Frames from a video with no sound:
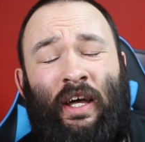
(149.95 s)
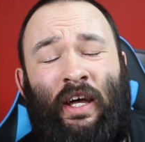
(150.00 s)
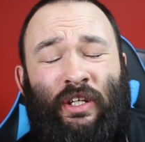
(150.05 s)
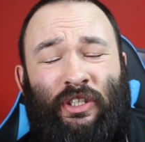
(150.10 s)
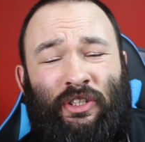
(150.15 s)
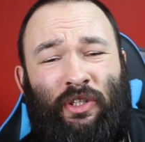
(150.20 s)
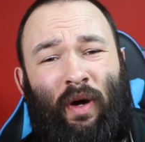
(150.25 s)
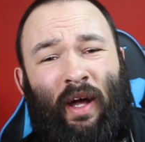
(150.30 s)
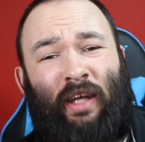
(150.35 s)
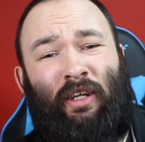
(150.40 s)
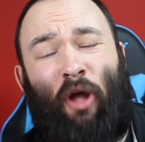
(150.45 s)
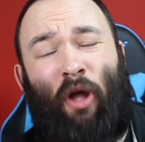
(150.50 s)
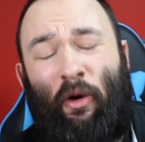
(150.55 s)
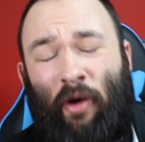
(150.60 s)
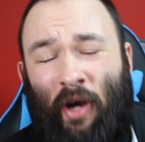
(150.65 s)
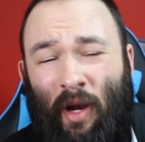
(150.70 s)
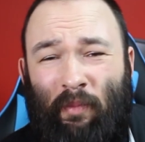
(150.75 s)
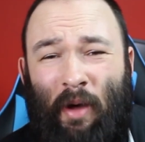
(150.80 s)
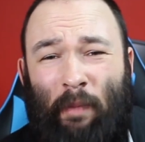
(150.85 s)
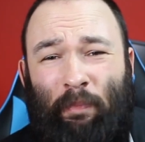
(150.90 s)
So I
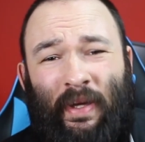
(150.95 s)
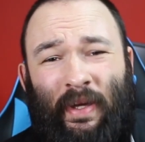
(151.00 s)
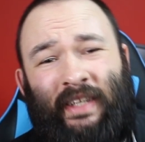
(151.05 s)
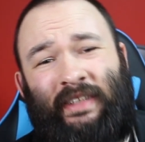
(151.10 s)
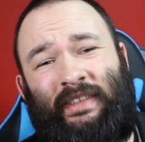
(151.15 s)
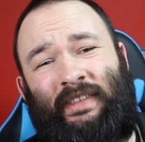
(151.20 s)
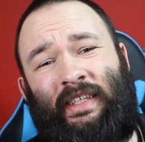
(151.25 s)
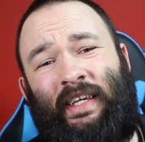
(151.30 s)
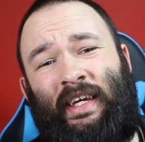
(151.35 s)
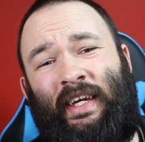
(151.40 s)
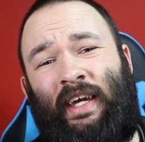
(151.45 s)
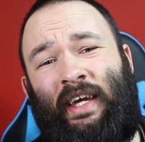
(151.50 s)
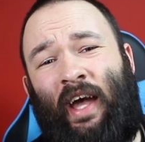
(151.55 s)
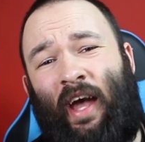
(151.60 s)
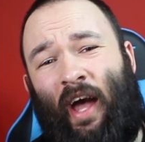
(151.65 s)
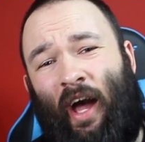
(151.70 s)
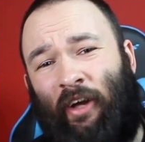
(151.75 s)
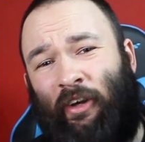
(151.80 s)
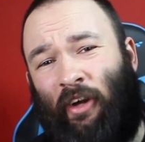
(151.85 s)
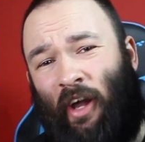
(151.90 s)
loaded up my PC,
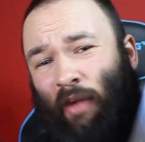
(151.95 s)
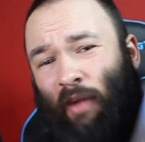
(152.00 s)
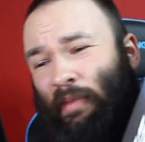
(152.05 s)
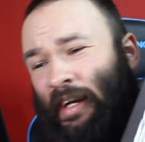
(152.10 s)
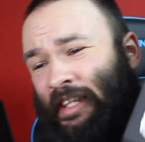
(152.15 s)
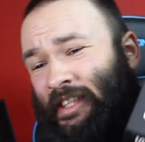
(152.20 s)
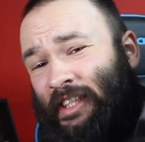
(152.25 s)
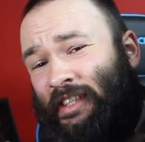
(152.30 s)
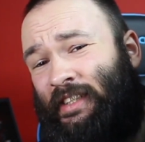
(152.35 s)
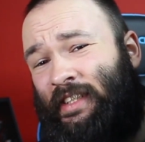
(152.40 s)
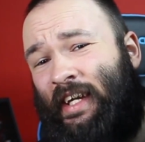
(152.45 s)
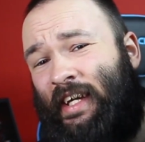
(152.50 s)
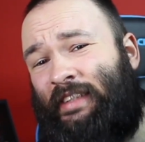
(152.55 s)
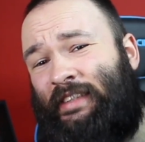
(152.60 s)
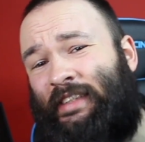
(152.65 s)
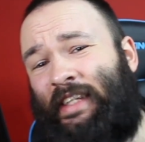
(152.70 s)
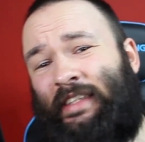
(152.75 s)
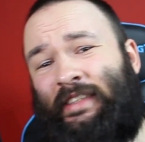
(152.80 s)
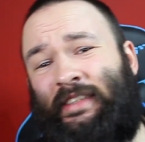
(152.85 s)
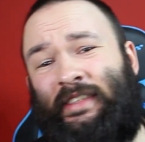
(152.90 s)
I got out my GTX
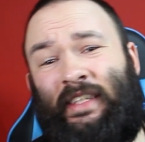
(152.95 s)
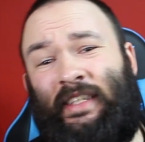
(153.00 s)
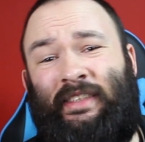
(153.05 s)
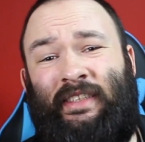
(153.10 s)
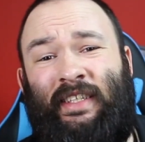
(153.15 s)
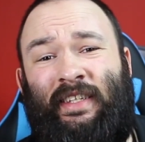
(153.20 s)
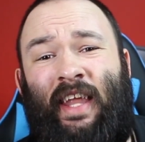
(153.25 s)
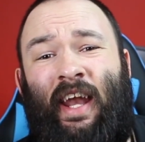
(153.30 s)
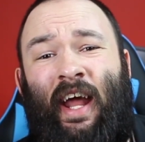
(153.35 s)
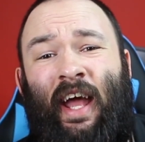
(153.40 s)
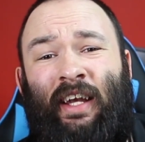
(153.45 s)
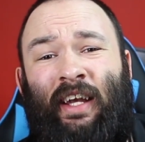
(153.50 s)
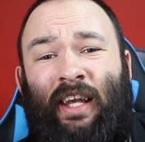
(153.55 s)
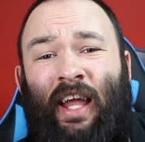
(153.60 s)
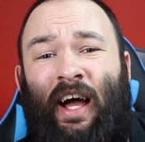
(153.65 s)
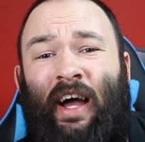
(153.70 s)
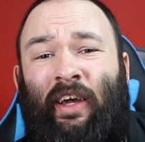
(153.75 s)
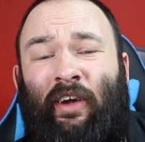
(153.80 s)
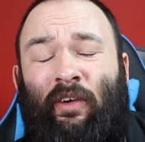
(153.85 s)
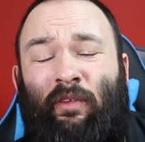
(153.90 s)
1060 that I had
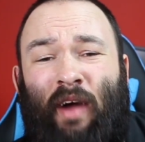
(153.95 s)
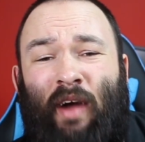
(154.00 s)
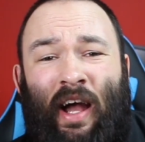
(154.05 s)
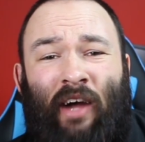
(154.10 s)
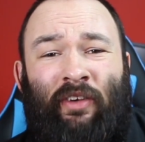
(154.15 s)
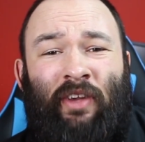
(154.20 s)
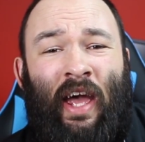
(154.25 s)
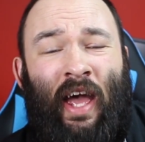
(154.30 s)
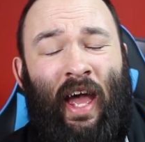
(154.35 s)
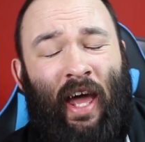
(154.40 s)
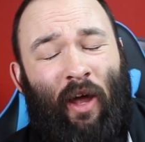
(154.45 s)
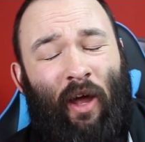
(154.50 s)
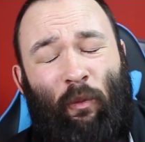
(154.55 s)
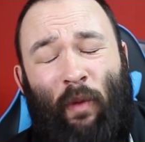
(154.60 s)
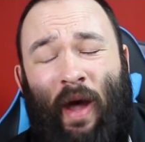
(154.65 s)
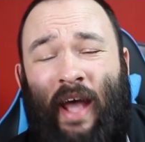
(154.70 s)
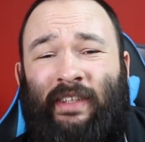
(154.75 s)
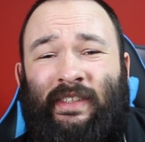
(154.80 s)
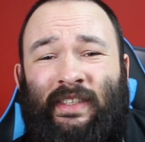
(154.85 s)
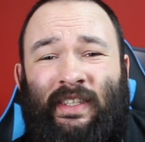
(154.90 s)
lying around, and I
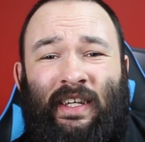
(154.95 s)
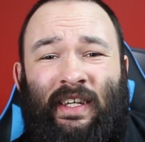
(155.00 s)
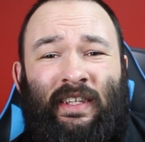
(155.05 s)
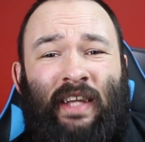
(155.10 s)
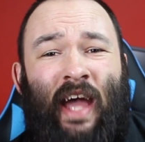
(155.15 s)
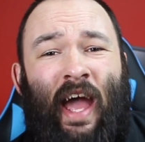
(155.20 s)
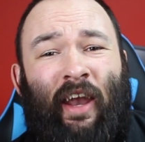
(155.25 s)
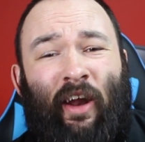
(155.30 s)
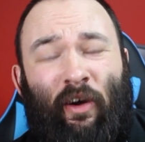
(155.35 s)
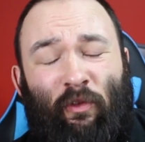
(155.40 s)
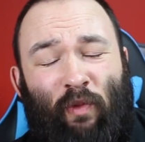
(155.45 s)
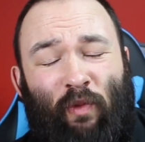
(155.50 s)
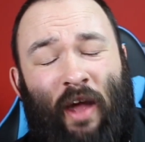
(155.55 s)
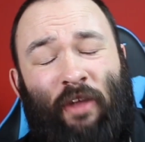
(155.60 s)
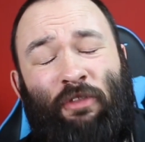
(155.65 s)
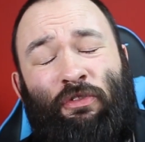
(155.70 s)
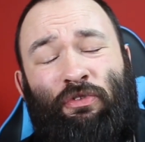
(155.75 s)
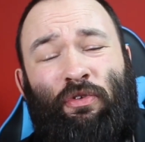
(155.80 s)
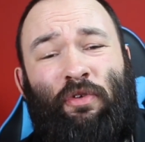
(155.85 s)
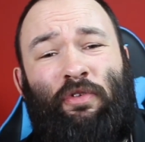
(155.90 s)
whacked it in and I
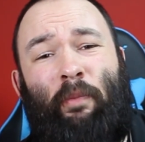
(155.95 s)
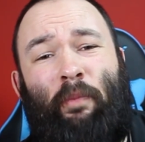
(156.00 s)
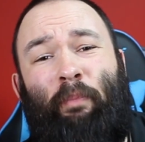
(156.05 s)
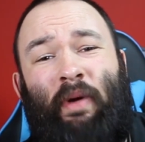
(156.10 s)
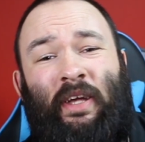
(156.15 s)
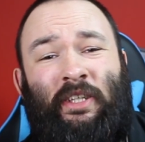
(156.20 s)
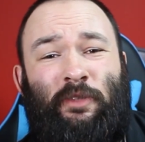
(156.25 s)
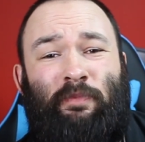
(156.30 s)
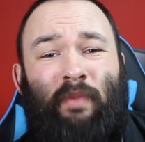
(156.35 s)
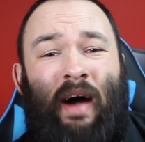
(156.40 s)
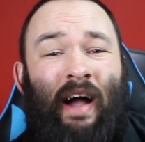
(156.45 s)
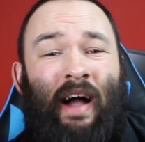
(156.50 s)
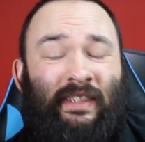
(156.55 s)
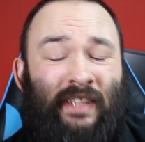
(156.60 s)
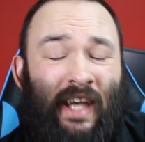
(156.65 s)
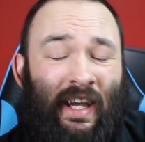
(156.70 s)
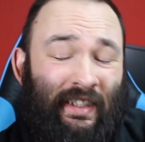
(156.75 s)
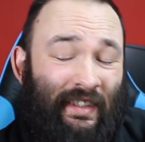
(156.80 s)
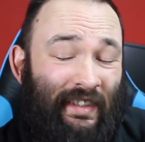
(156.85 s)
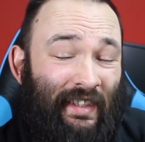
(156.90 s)
ran through the benchmarks
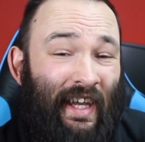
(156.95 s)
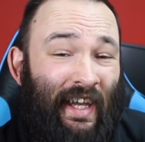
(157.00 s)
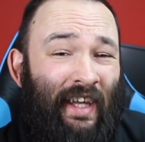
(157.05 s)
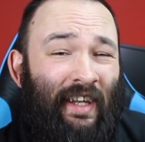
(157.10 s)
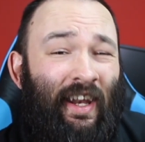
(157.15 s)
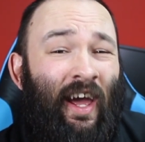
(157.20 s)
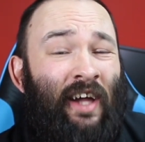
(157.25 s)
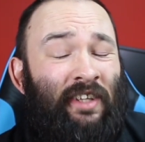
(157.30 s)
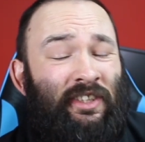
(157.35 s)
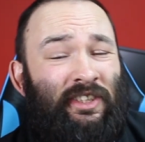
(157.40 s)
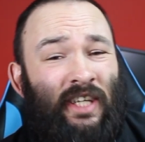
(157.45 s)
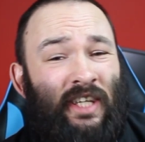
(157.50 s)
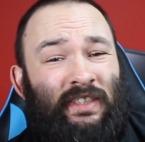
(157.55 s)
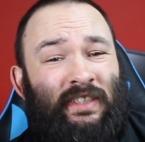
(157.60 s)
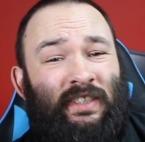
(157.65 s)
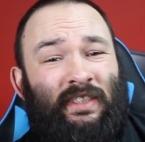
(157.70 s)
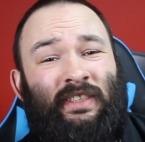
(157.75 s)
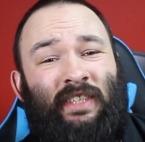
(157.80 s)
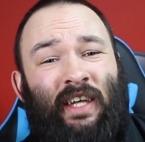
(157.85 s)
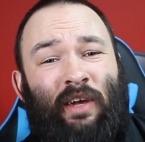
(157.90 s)
again just
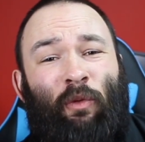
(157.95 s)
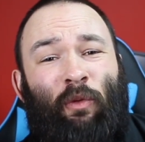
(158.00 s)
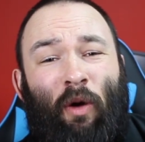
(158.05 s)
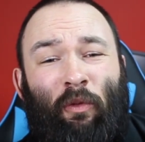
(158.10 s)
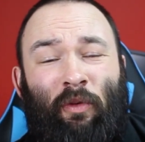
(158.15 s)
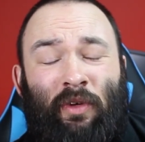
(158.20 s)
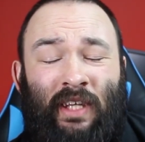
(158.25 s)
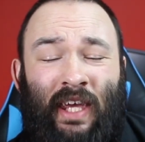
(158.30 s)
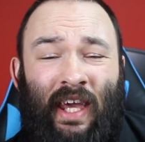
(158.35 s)
to see what we'd